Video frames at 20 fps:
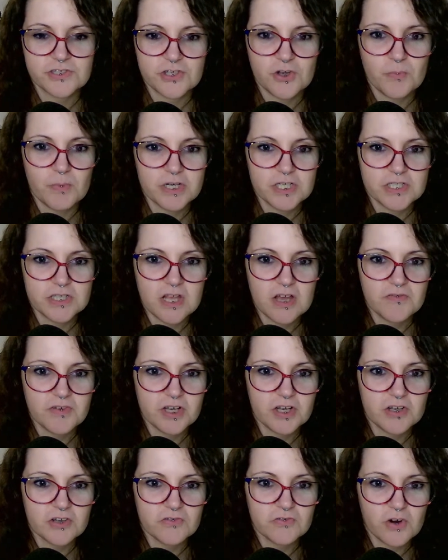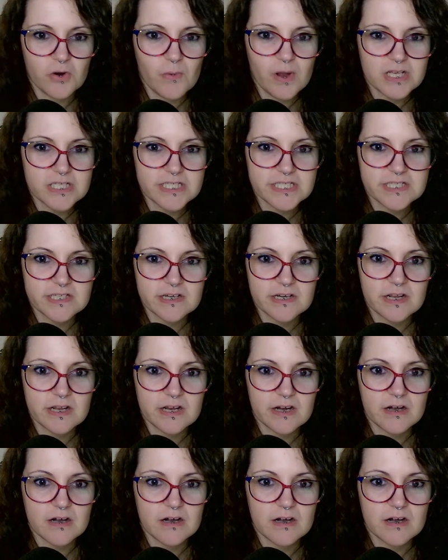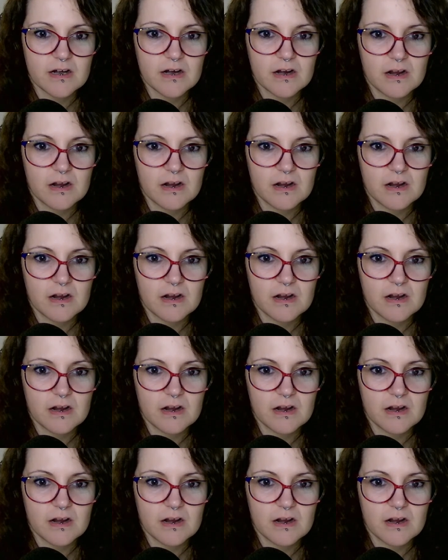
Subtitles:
much love and good requests in here.